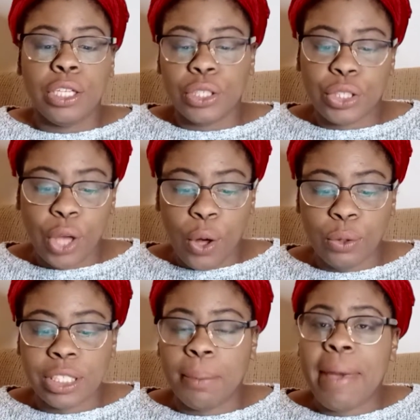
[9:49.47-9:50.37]

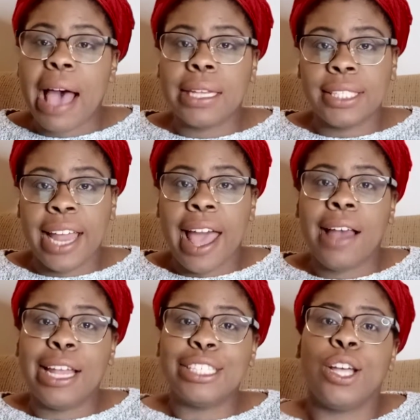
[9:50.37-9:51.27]
So to balance that
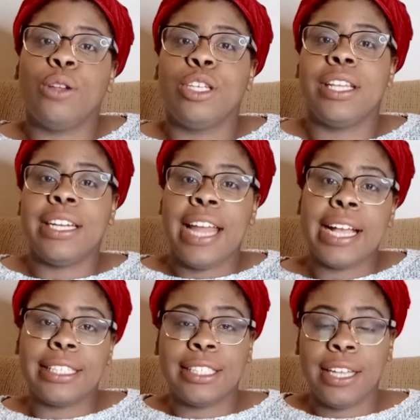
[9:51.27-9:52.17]
out, let's go to the
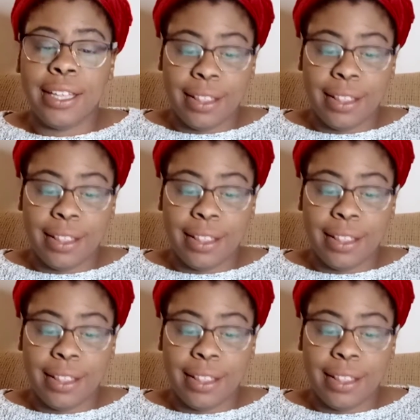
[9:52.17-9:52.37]
next